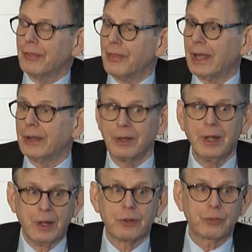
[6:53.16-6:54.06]
then,
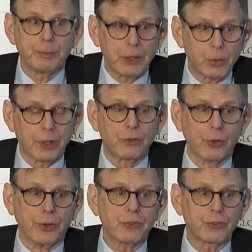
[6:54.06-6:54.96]
to be quite
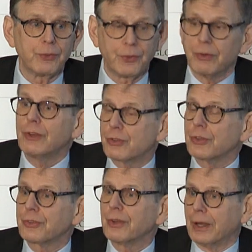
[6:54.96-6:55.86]
honest, if you're
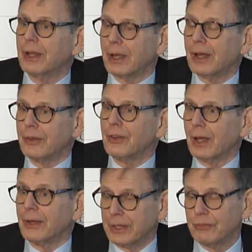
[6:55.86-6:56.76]
interested,
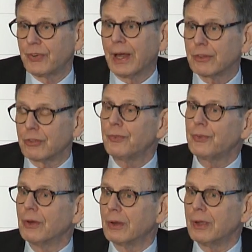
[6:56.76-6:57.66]
and in fact,
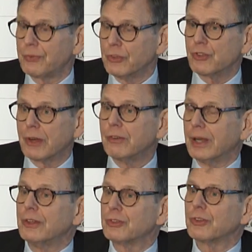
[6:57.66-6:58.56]
if your
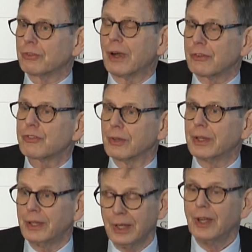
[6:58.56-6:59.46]
generators are
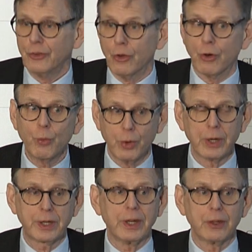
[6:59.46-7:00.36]
actually not
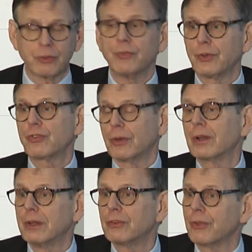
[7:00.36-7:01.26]
working as
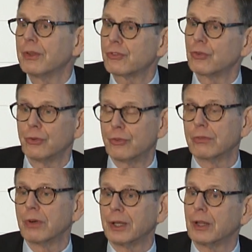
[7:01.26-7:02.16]
efficiently as they should,
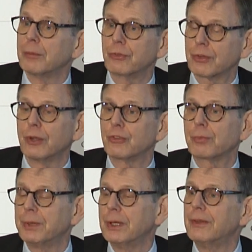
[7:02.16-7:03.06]
you're running them slow
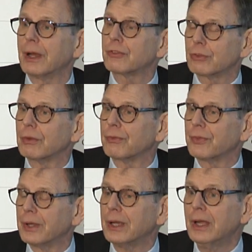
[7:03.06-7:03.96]
speed, that sort of
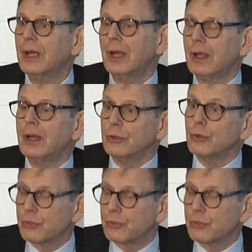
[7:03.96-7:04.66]
thing, you